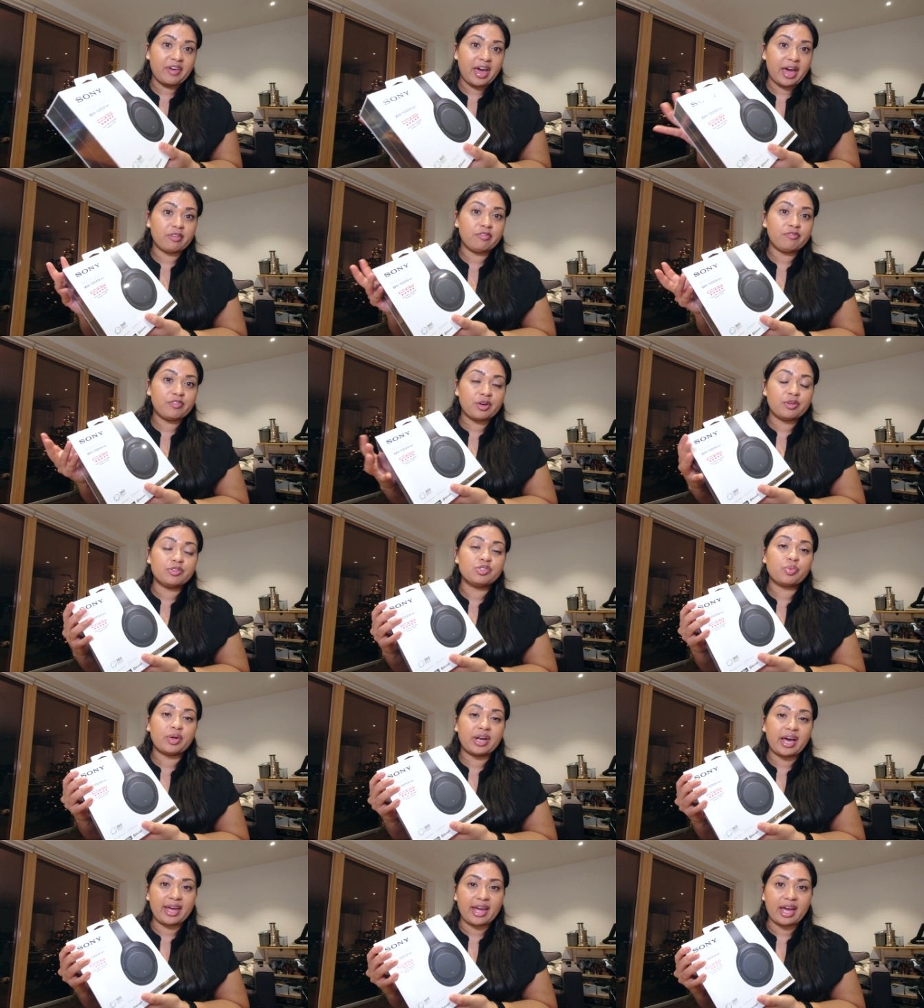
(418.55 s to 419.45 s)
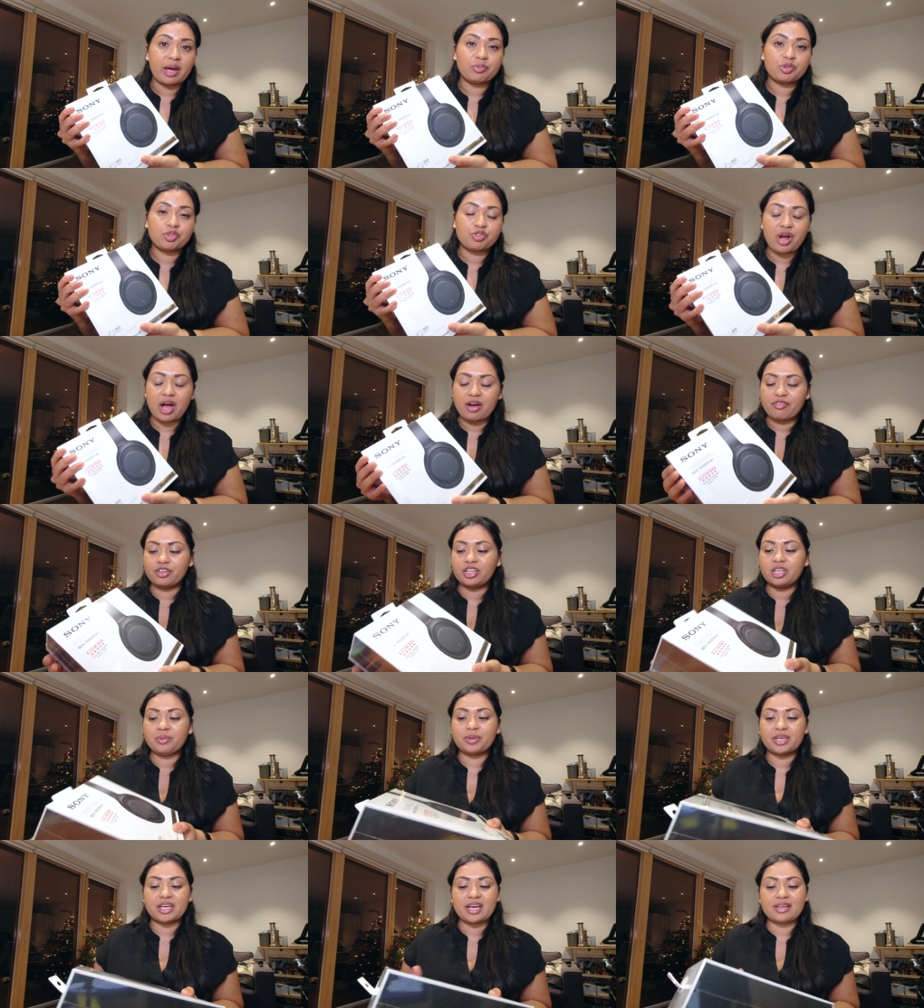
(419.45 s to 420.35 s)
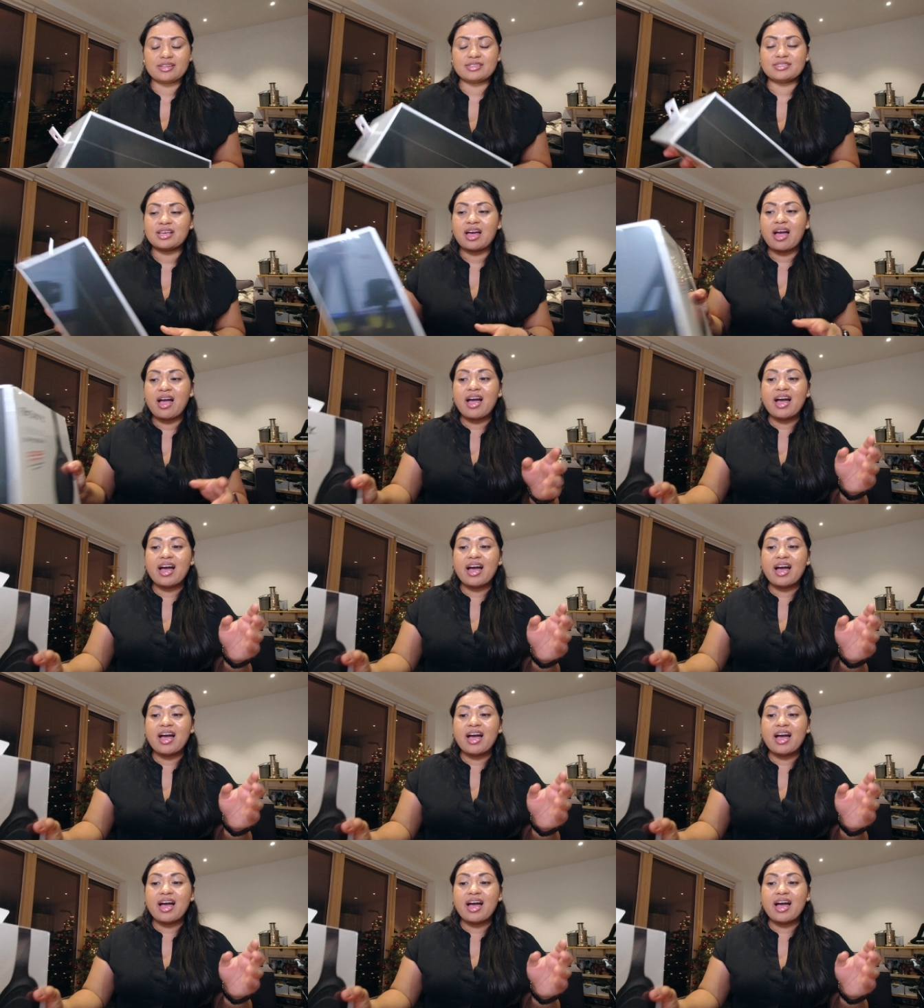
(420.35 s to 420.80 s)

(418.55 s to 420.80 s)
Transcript: headphones when I am traveling because